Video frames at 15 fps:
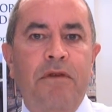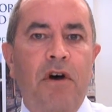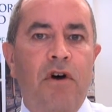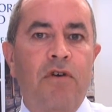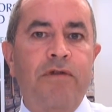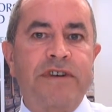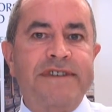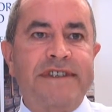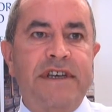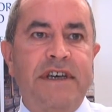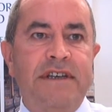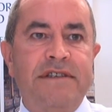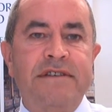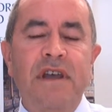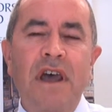
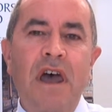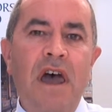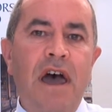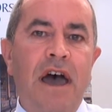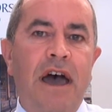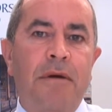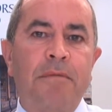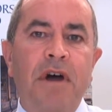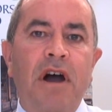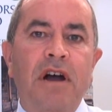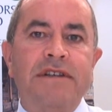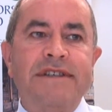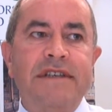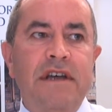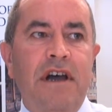Overseas.
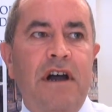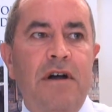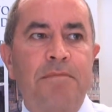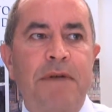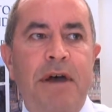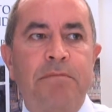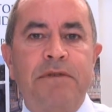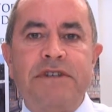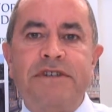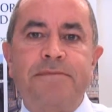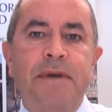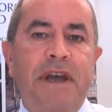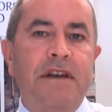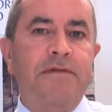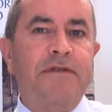Our members
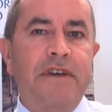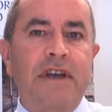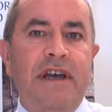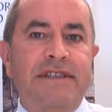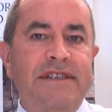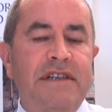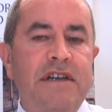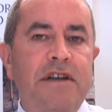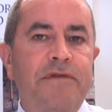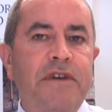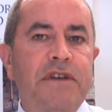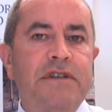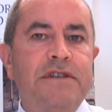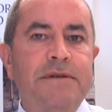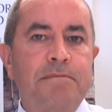spend a
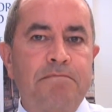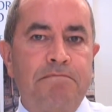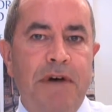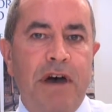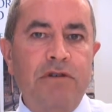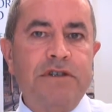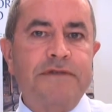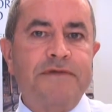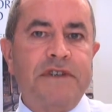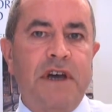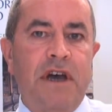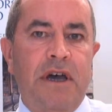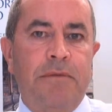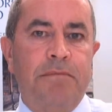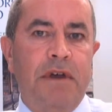significant amount of
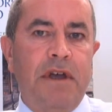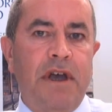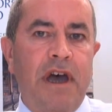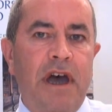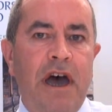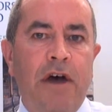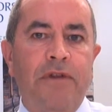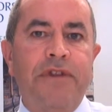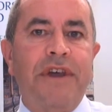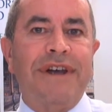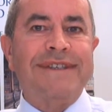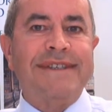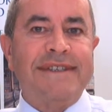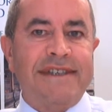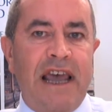time out there
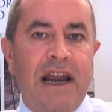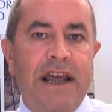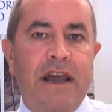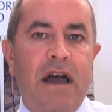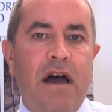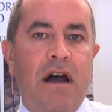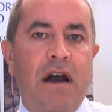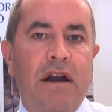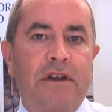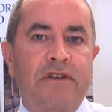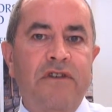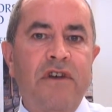selling Ireland.